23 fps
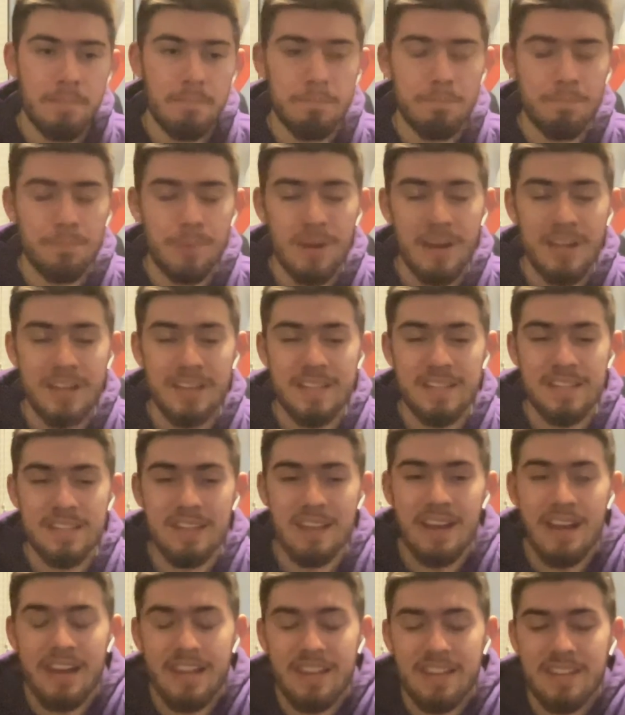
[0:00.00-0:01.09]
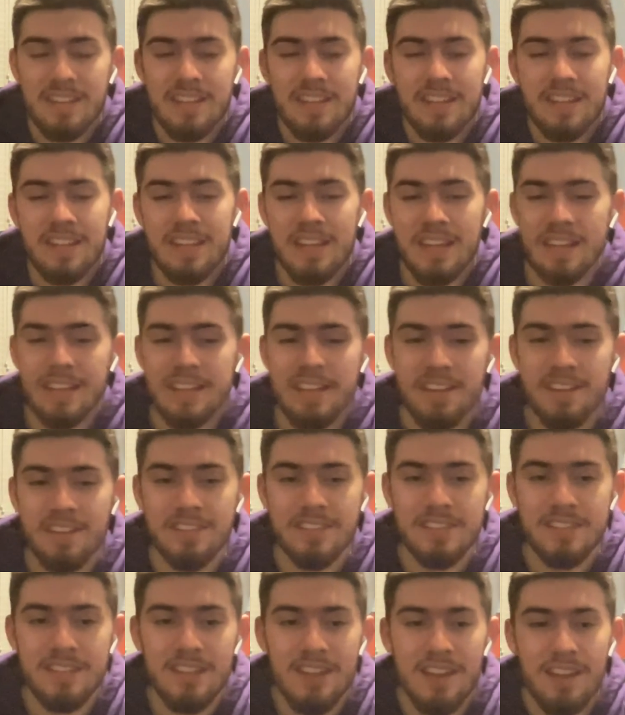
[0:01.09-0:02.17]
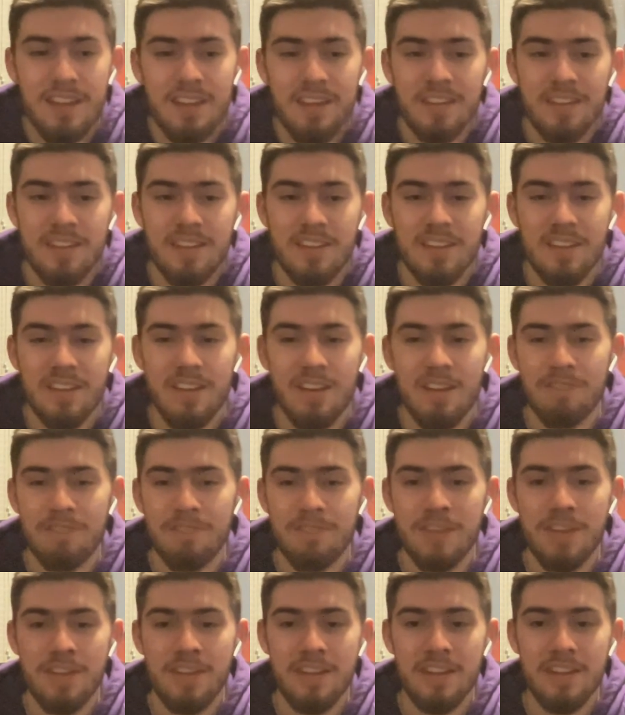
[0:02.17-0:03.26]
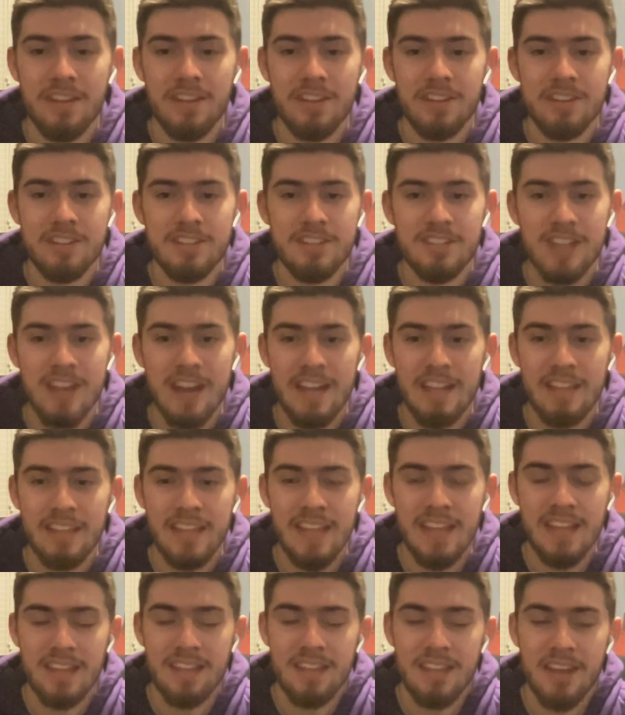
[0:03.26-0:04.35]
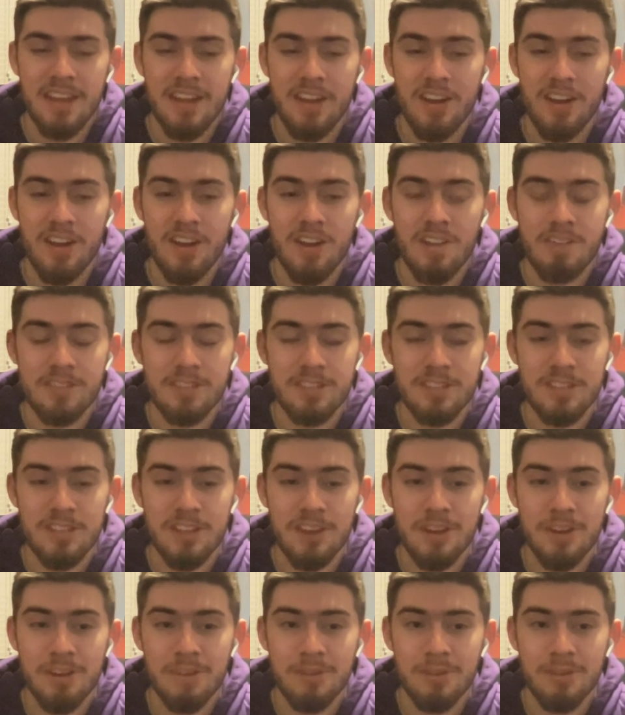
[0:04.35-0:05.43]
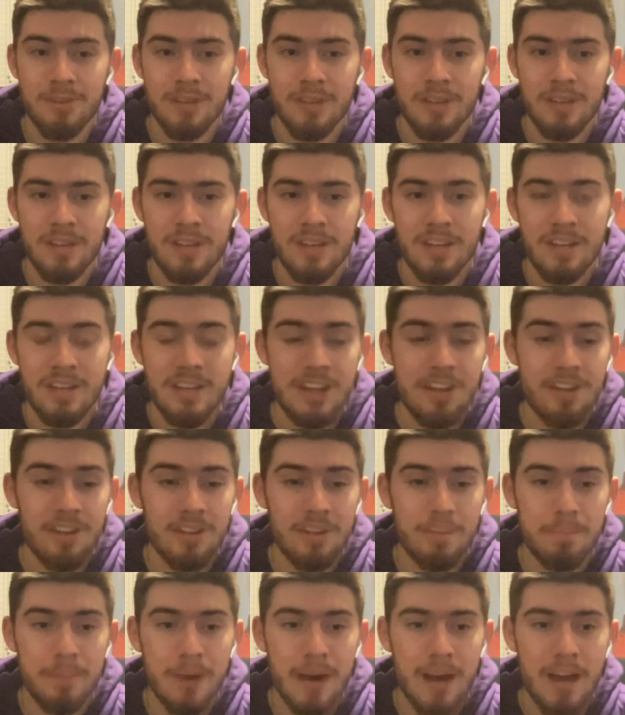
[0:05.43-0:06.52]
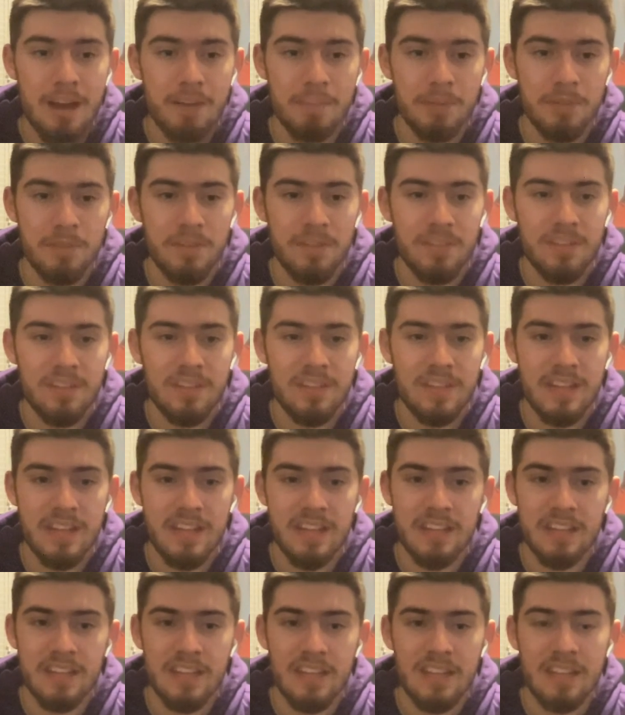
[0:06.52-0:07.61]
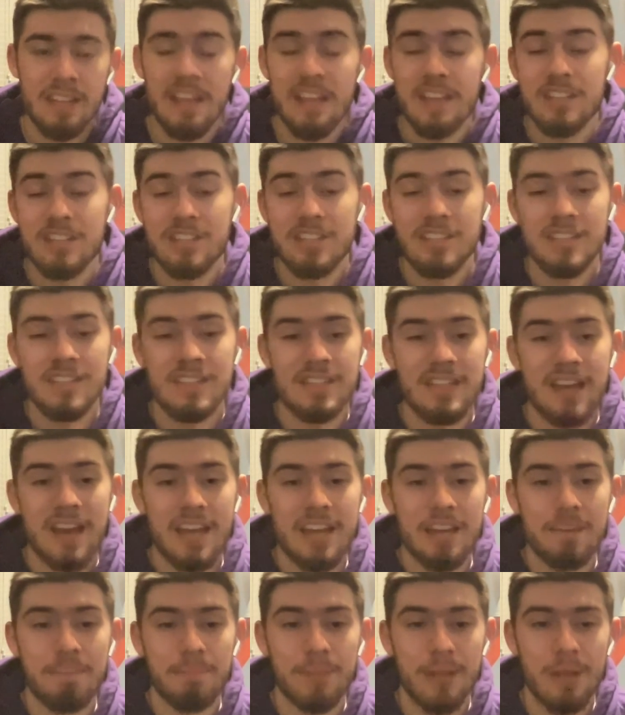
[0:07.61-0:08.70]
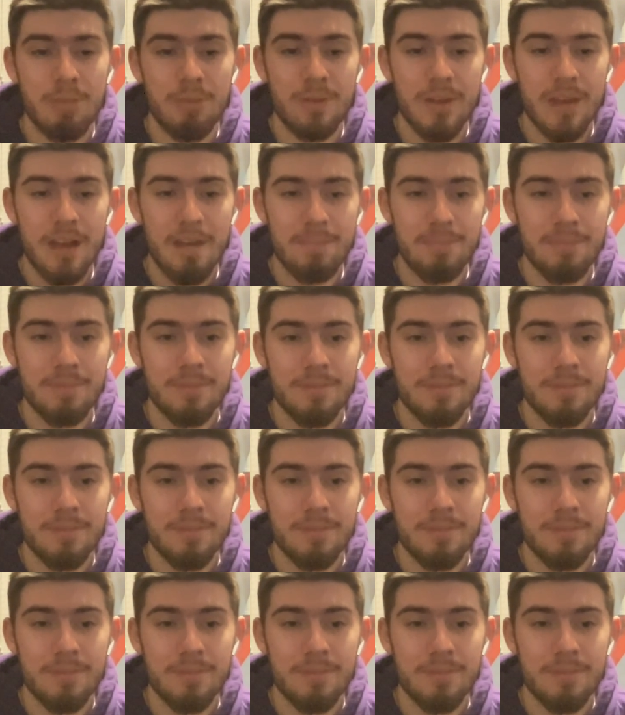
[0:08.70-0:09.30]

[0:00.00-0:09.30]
But I think that there's a very good shot that they're also near the bottom of everything and that they just decide to blow it up